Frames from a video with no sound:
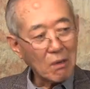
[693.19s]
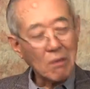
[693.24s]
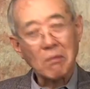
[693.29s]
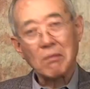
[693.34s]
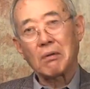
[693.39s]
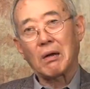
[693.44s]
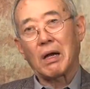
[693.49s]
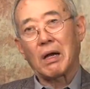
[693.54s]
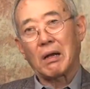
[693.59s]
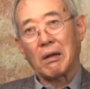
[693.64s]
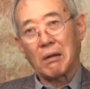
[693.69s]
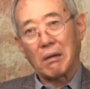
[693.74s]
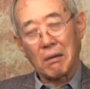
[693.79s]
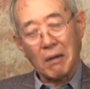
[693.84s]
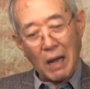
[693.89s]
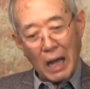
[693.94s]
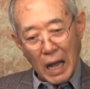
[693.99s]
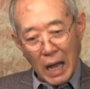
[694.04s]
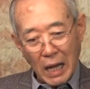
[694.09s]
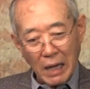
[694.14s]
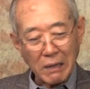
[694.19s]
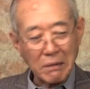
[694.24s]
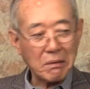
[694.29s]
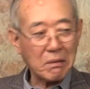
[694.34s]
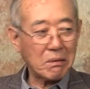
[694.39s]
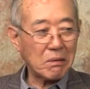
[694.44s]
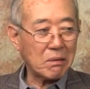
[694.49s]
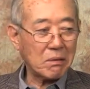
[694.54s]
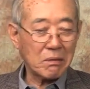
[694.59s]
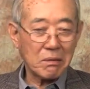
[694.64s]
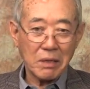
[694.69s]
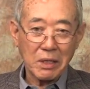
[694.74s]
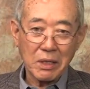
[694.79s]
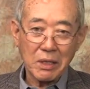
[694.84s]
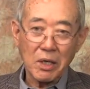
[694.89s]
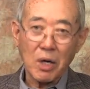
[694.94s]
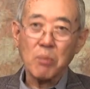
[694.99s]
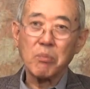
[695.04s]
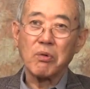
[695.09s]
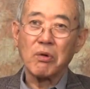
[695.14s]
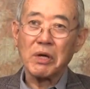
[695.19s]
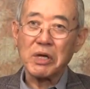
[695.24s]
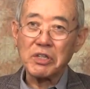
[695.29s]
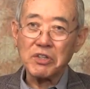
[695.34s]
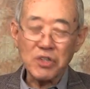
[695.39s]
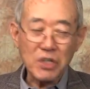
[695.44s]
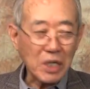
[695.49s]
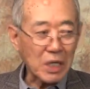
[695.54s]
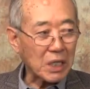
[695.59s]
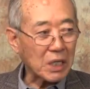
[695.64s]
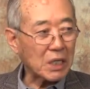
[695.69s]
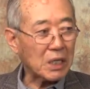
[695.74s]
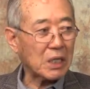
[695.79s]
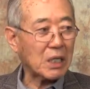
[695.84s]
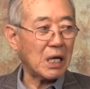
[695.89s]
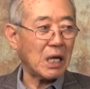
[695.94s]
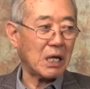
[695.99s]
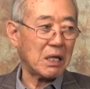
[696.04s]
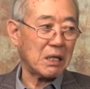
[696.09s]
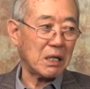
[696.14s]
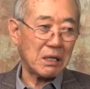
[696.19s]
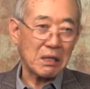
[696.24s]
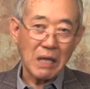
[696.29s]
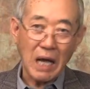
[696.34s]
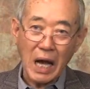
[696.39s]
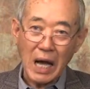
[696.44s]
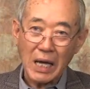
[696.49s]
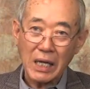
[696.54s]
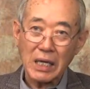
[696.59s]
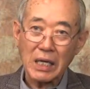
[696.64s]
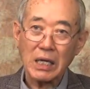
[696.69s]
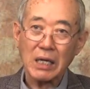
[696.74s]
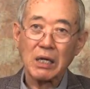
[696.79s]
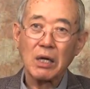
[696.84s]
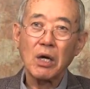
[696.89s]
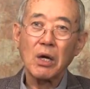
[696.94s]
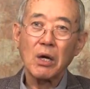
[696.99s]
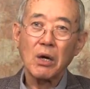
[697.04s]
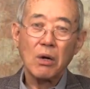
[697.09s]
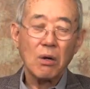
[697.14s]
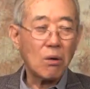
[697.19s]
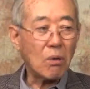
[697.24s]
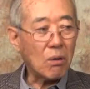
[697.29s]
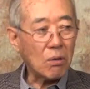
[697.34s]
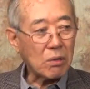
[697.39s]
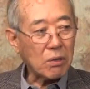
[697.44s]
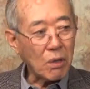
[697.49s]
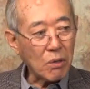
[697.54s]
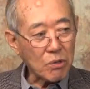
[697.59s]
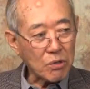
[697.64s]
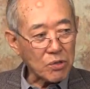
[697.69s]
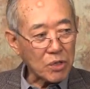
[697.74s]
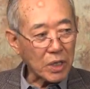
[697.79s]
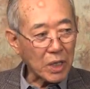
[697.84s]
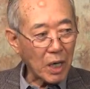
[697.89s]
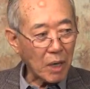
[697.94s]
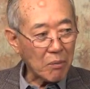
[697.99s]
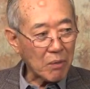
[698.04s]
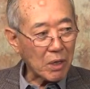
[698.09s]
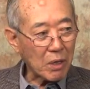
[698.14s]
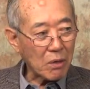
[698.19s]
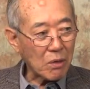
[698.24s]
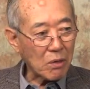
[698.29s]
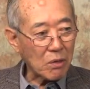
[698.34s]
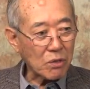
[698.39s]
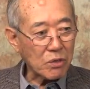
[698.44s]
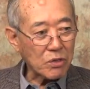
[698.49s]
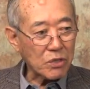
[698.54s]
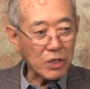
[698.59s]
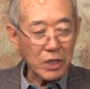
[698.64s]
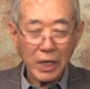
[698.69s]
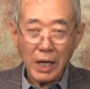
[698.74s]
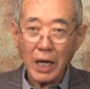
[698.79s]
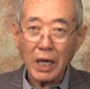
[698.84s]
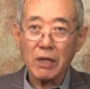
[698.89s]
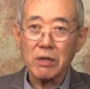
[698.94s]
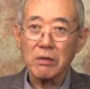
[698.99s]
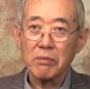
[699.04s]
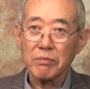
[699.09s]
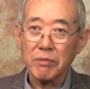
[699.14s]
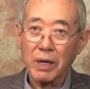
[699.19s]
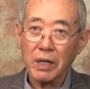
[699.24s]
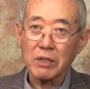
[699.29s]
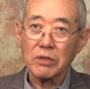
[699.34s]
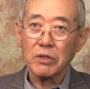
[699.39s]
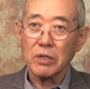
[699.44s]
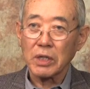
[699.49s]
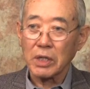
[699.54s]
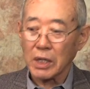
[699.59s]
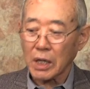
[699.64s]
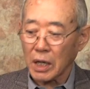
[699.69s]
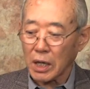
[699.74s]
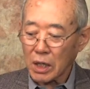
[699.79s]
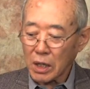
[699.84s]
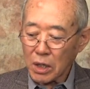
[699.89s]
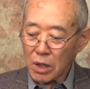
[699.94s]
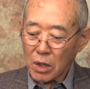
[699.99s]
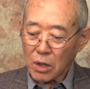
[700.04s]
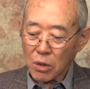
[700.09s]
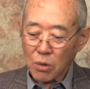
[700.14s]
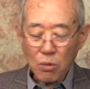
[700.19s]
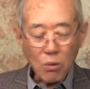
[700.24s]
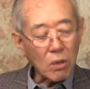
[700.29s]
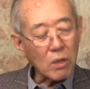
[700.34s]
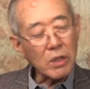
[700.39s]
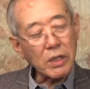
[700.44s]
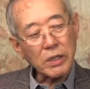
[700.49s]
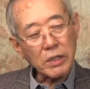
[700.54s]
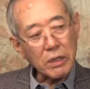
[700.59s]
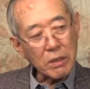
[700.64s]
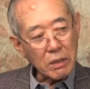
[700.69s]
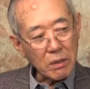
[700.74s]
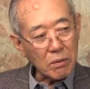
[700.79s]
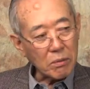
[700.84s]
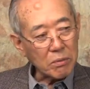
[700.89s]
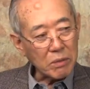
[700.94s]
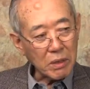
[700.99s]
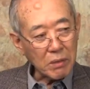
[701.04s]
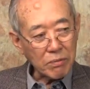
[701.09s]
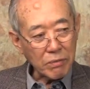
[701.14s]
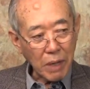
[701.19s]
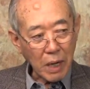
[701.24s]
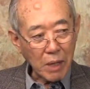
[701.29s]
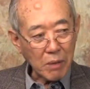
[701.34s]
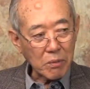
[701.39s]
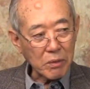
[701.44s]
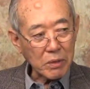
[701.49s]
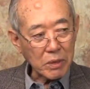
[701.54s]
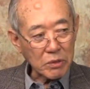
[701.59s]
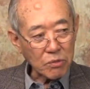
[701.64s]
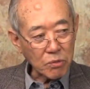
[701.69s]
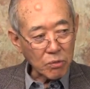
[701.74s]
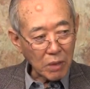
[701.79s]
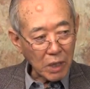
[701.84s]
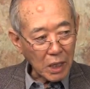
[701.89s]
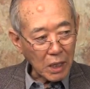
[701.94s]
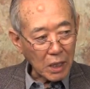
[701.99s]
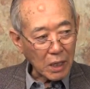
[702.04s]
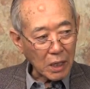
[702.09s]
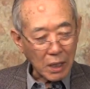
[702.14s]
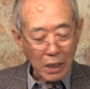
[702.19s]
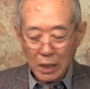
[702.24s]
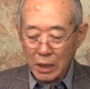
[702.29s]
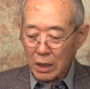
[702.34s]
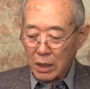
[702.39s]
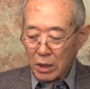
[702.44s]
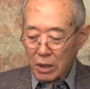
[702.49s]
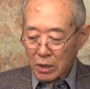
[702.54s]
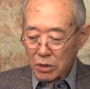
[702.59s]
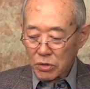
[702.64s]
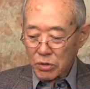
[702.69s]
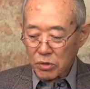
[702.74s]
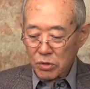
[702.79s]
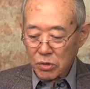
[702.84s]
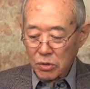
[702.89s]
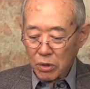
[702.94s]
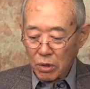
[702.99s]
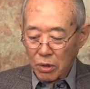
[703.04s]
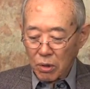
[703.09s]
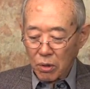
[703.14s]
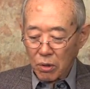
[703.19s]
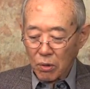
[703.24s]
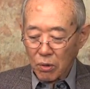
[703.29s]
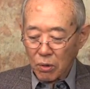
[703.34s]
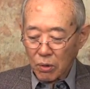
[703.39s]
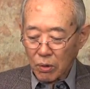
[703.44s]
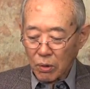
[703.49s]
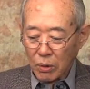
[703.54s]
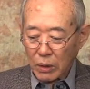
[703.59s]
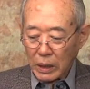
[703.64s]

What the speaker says: well, either the bleaching and the dyeing. All those chemicals can affect the quality of the fiber as well. So